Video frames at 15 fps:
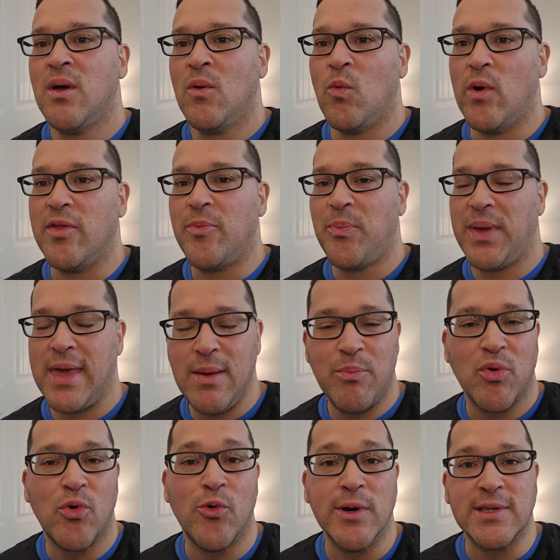with
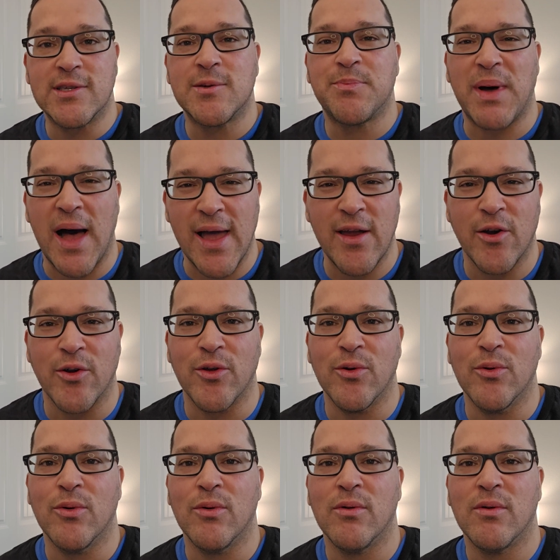people who inspire
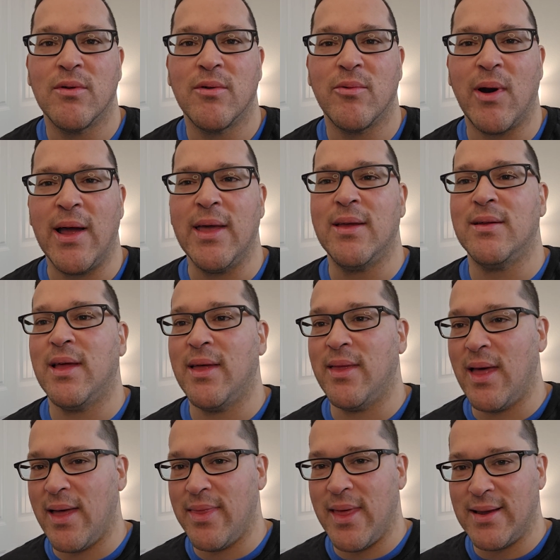you, right?
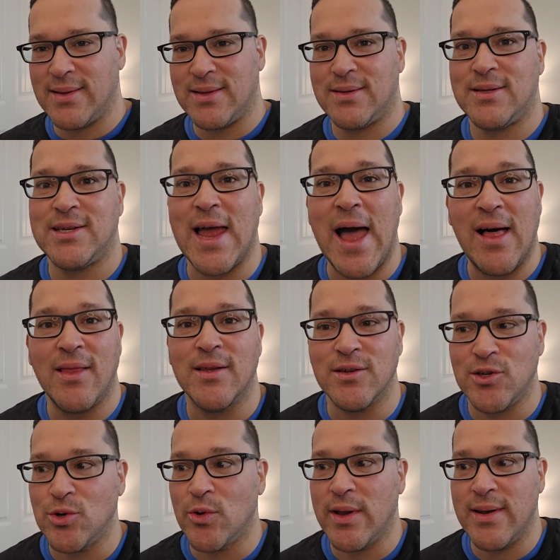And that
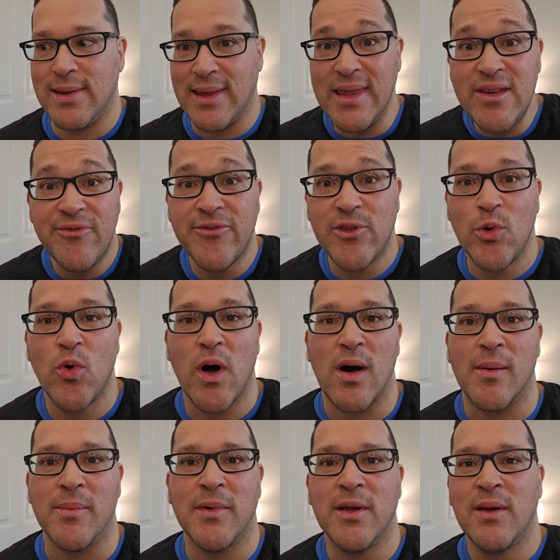challenge you and lift you
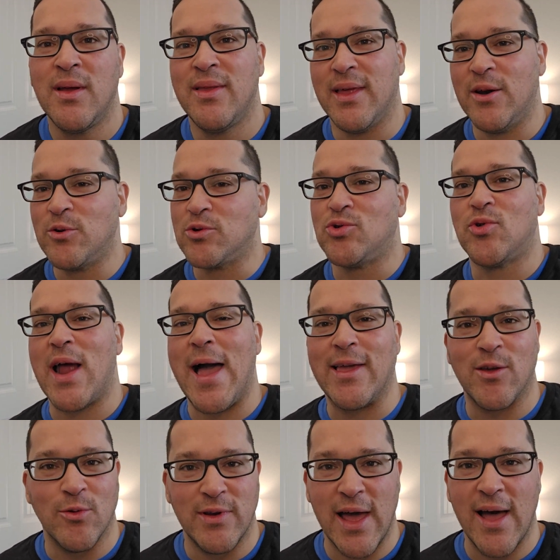up. They don't drag
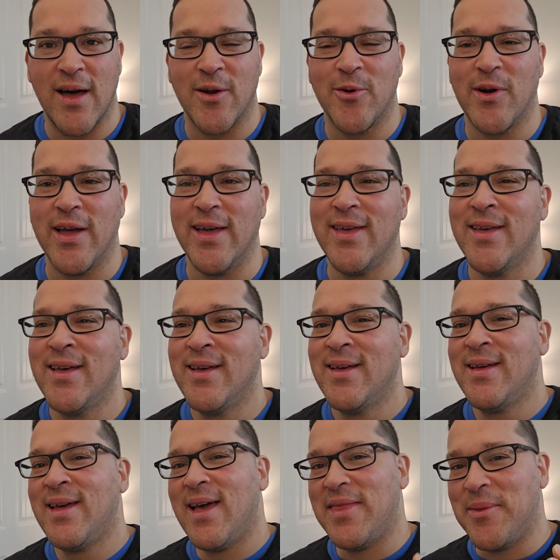you down, right?
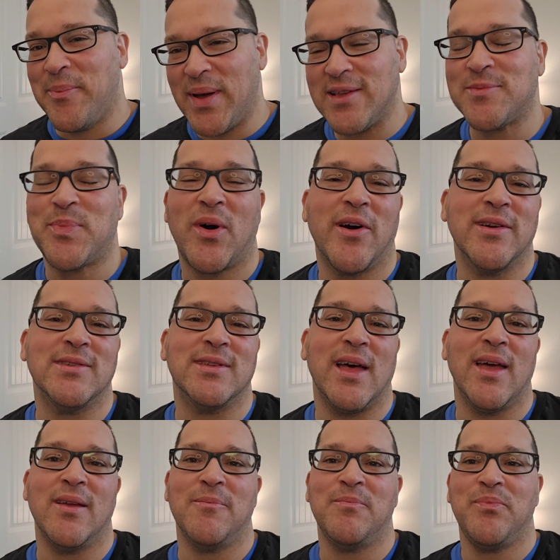And the best part is
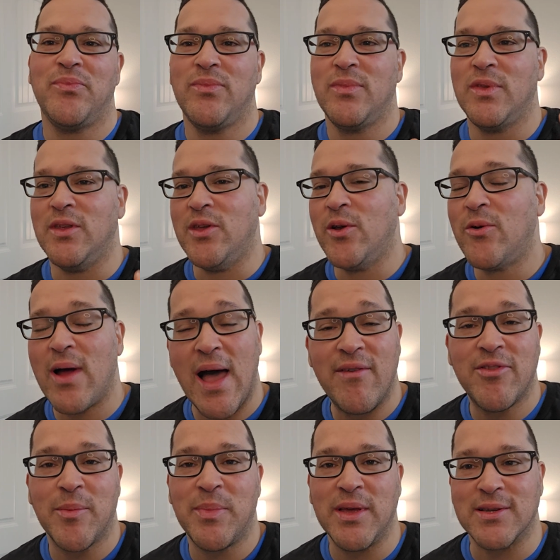that you don't have
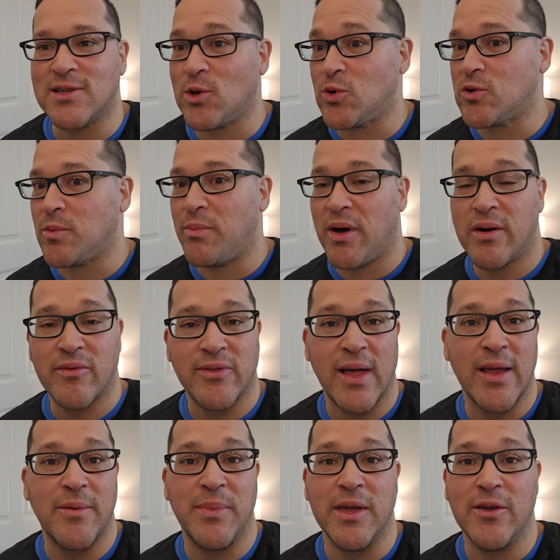to be a social butterfly
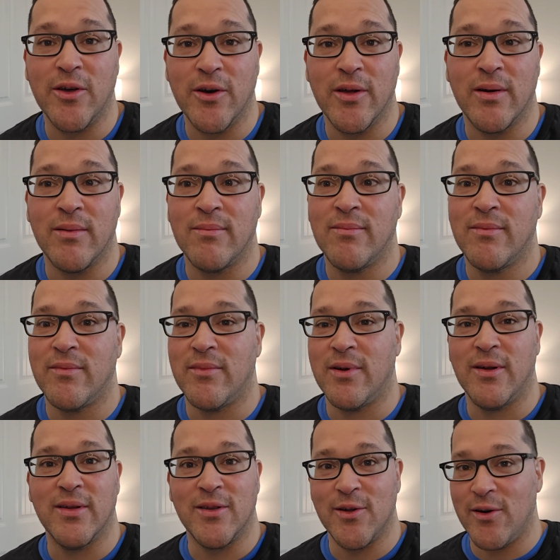to be good, at